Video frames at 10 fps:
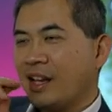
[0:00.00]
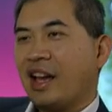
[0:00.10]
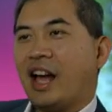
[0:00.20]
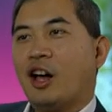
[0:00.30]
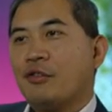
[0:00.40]

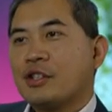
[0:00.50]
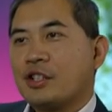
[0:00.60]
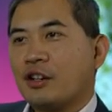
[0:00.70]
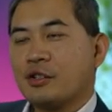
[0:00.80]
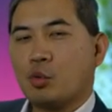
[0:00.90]
Alpha
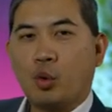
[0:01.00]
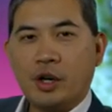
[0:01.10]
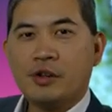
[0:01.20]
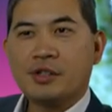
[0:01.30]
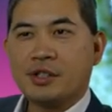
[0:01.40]
Star does
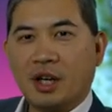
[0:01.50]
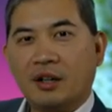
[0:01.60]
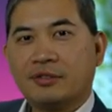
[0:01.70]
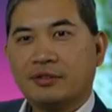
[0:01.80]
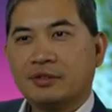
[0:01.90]
weird
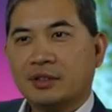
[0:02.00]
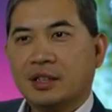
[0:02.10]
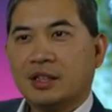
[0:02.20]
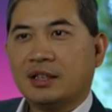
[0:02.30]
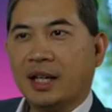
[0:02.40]
stuff
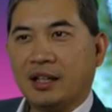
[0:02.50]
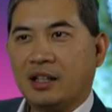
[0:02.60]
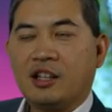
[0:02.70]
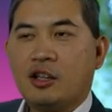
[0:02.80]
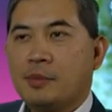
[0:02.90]
that
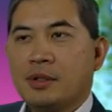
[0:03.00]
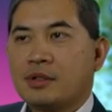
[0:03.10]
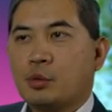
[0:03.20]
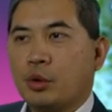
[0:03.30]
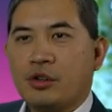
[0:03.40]

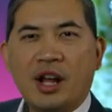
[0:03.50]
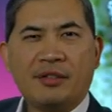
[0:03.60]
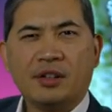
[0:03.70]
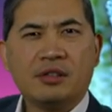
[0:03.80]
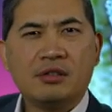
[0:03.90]
humans would
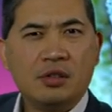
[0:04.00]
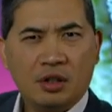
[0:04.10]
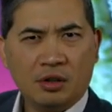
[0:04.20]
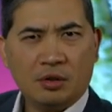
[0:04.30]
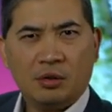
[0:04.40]
never
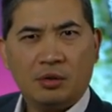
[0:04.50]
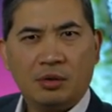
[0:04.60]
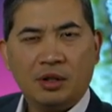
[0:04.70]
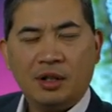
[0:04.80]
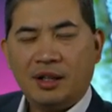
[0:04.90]
do,
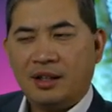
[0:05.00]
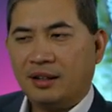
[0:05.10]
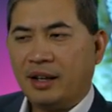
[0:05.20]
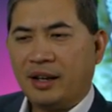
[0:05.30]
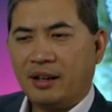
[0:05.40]

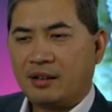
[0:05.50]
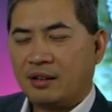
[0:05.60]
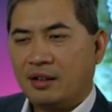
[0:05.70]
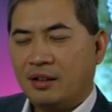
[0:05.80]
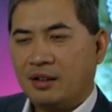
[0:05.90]
like
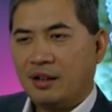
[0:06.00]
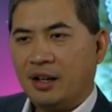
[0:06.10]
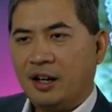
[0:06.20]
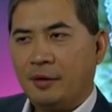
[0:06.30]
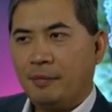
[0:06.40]

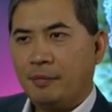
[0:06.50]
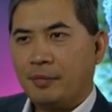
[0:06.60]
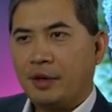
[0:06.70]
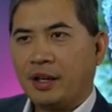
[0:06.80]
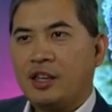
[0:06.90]
um,
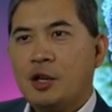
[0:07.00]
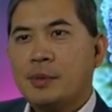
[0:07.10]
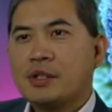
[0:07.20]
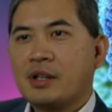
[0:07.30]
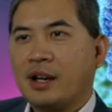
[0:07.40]
like
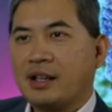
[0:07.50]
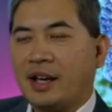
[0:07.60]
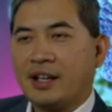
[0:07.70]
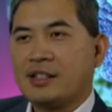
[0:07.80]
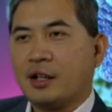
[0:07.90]
humans, I, I,
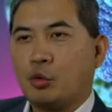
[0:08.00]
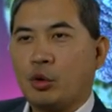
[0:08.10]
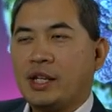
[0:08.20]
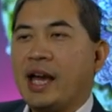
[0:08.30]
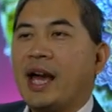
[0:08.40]
guess, like
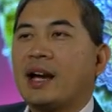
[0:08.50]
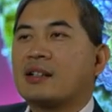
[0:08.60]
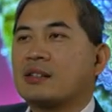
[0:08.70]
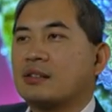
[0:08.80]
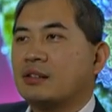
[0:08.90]

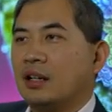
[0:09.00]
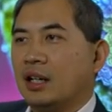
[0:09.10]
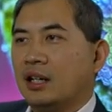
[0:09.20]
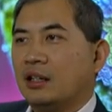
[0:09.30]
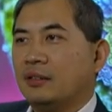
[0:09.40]
react
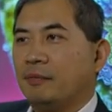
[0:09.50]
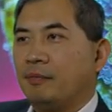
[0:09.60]
uh,